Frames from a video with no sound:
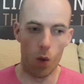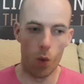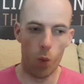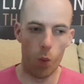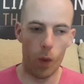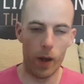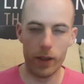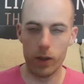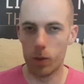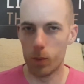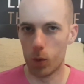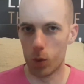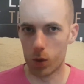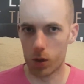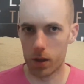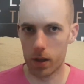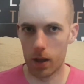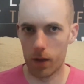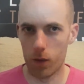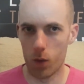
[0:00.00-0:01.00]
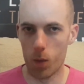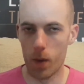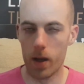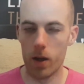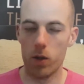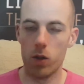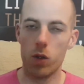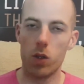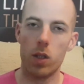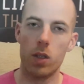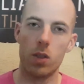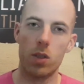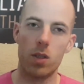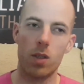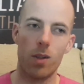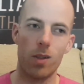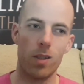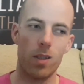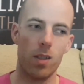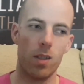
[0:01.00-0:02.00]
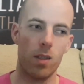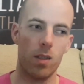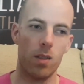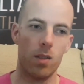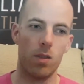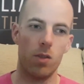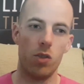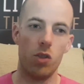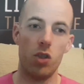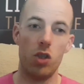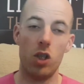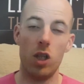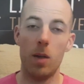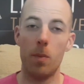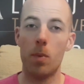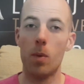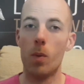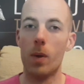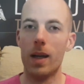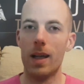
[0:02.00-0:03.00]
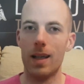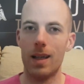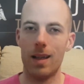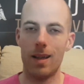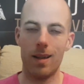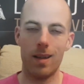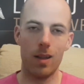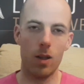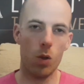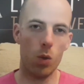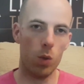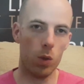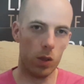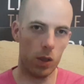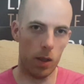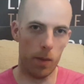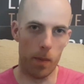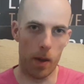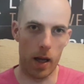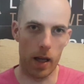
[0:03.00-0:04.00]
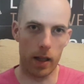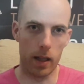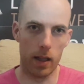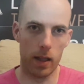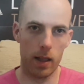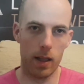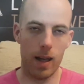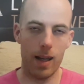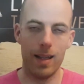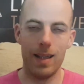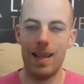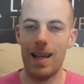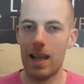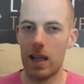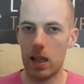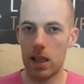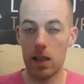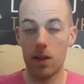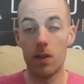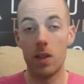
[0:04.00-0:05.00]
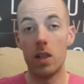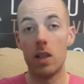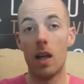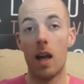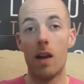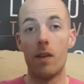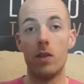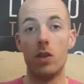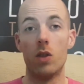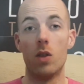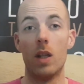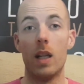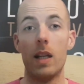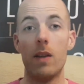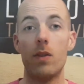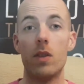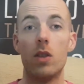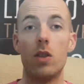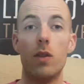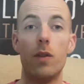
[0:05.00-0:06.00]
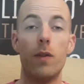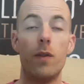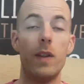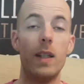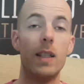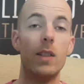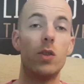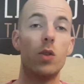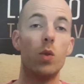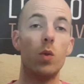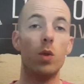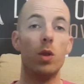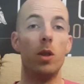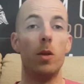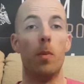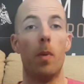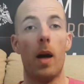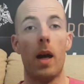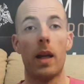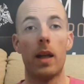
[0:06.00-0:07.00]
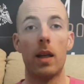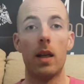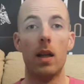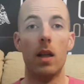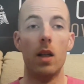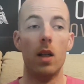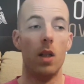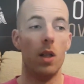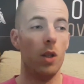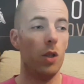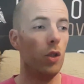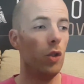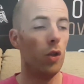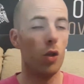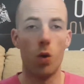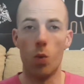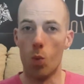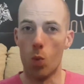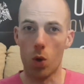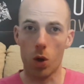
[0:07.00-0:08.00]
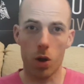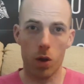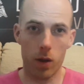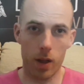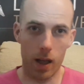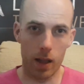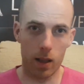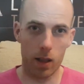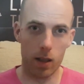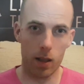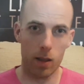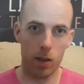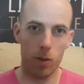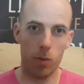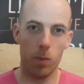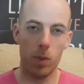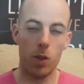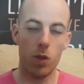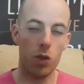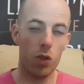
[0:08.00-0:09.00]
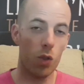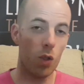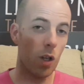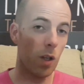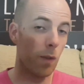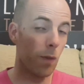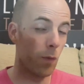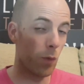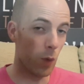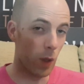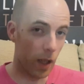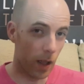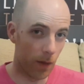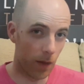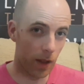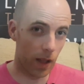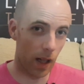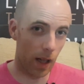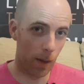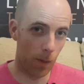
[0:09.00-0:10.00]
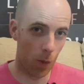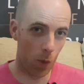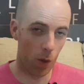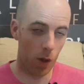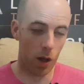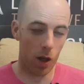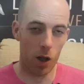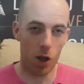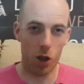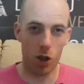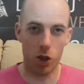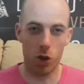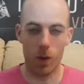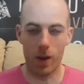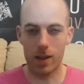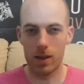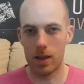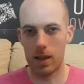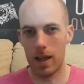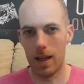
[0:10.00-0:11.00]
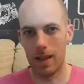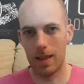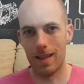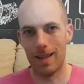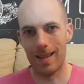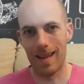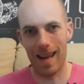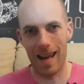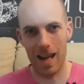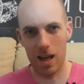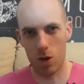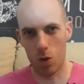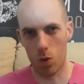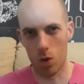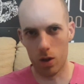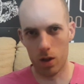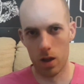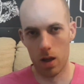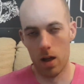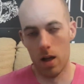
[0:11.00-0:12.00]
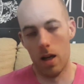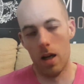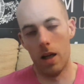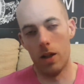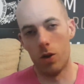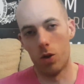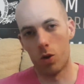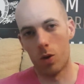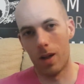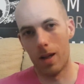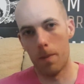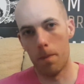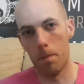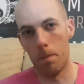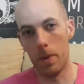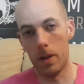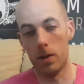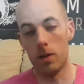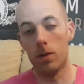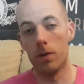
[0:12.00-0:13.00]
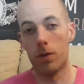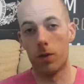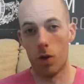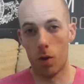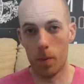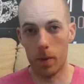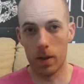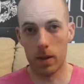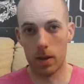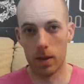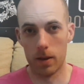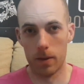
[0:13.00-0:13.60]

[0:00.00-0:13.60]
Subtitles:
When you're more self-aware, you can start to chip away at anything holding you back. Any negativity you have in your life that you feel is holding you back, you can work on that because you're not afraid of it anymore. You're actually hitting it head on and you're trying to build from it.